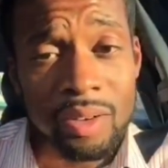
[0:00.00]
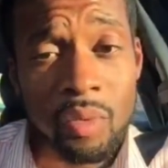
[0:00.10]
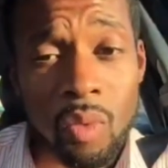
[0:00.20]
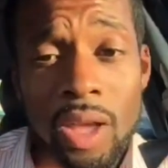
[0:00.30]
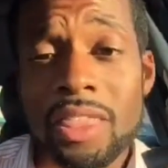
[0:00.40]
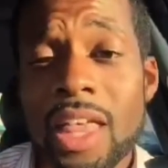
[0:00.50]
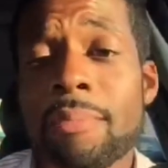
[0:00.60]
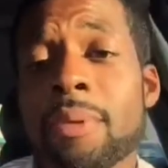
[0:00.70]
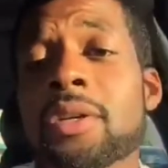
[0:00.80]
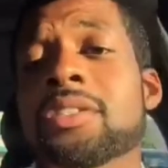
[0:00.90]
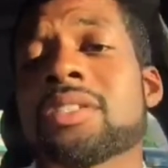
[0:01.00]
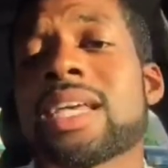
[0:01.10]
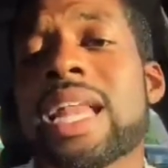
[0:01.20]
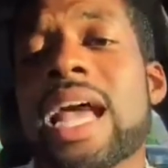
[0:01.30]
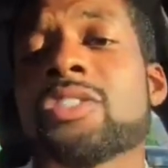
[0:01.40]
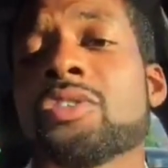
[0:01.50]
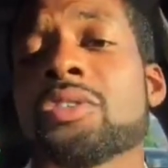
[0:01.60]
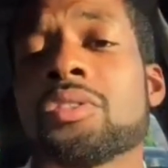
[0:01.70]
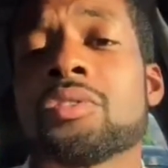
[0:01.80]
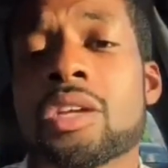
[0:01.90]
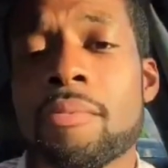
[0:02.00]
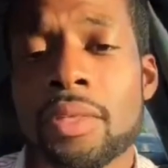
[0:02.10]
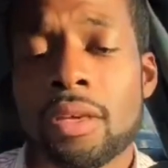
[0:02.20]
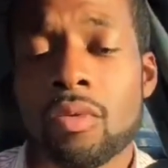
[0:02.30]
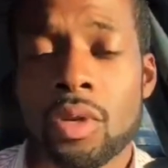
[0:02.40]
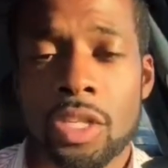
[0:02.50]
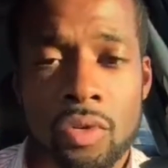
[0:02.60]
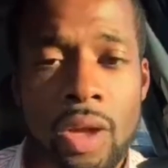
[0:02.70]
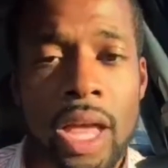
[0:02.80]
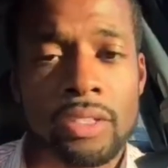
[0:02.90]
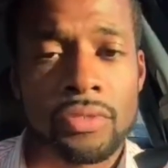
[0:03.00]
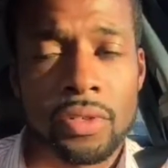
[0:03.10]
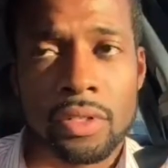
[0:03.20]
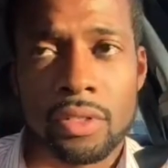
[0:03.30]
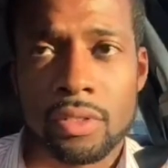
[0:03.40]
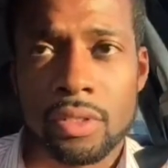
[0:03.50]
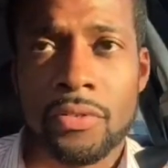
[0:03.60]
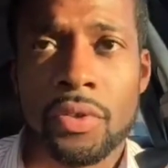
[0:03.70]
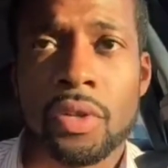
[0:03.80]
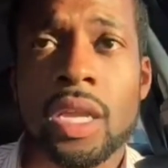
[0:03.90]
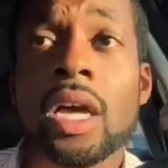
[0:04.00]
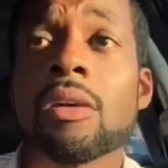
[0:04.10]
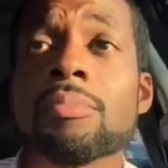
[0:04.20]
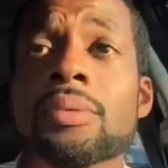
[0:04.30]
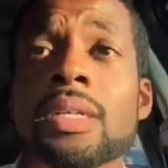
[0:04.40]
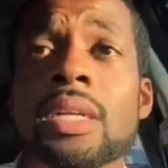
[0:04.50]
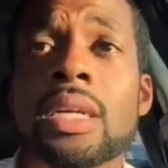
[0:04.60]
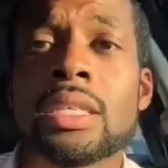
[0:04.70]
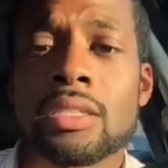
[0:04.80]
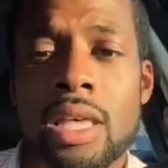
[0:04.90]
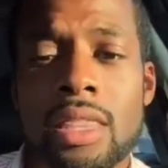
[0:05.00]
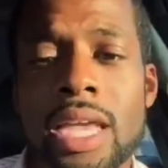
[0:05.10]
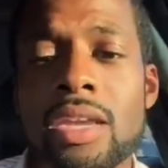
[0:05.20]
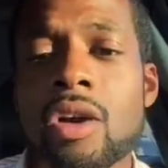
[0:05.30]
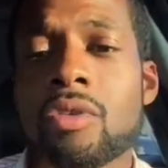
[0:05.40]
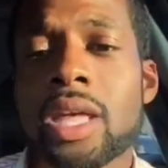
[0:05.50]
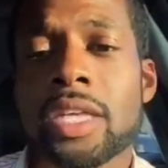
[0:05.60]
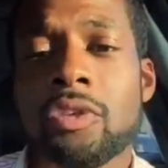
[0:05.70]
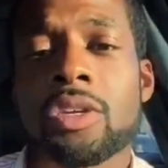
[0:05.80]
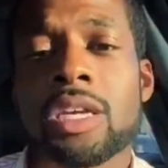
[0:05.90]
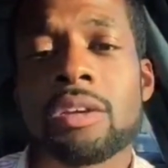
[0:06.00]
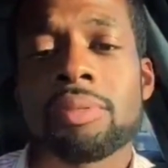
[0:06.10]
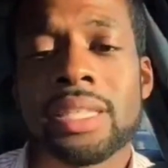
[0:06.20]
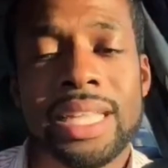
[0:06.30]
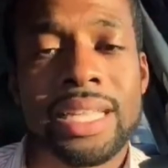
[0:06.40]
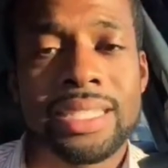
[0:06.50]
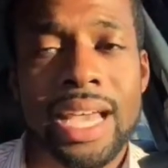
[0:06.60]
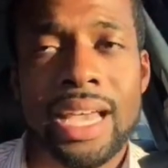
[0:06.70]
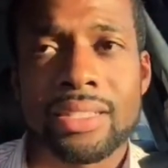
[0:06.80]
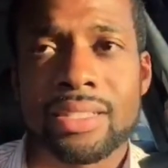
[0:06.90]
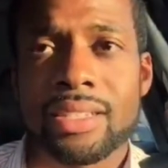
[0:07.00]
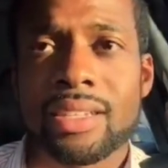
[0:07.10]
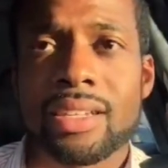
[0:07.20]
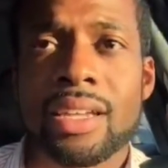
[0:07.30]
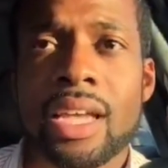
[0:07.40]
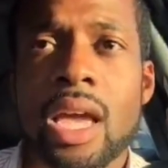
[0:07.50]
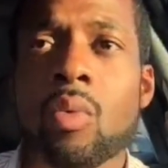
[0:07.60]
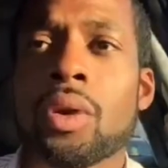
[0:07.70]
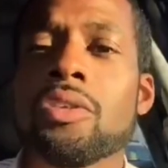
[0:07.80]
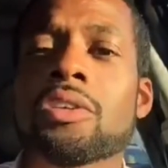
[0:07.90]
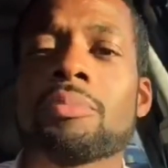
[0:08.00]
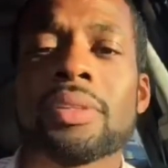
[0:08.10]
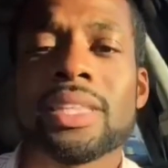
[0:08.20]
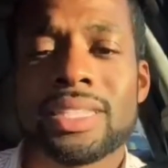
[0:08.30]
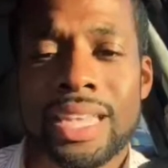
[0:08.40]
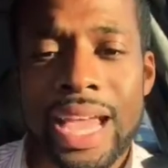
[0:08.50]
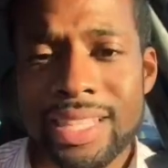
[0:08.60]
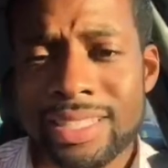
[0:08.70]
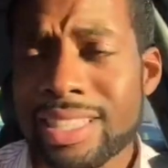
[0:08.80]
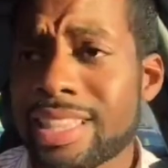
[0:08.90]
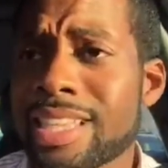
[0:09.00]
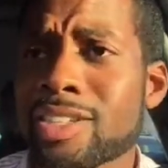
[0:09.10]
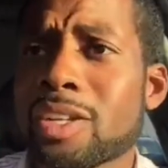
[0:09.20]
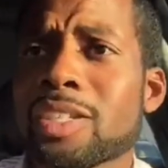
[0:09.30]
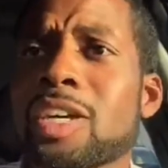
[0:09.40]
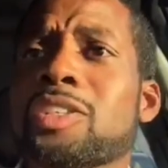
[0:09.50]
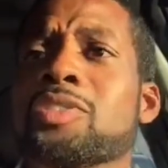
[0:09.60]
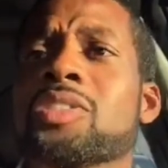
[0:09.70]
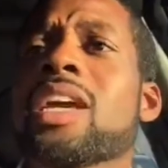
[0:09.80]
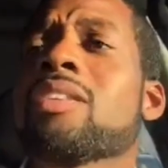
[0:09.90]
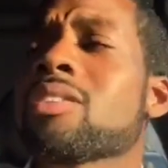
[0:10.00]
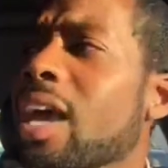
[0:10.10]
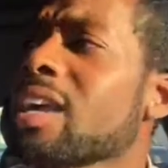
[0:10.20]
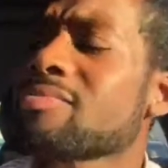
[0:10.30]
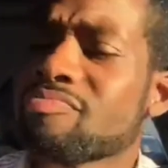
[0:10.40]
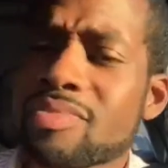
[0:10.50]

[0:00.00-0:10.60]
with that person that asks you to do something when you ask for if you can help, so that they know that you can complete that task. And when you complete the task, then they start to understand, okay,